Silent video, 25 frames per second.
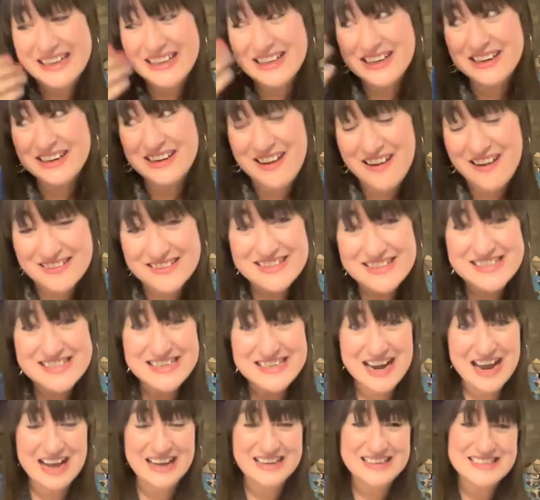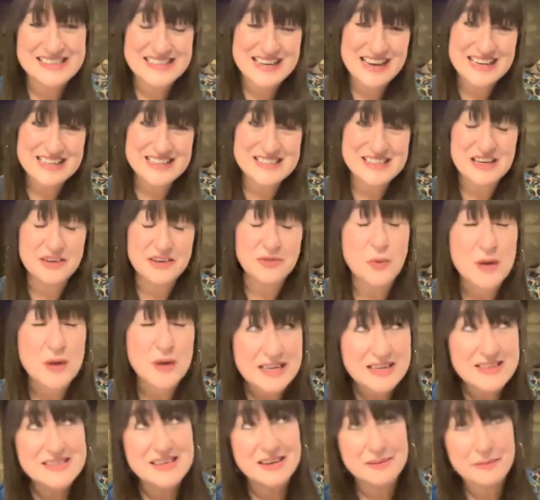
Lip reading: glanced at as days and weeks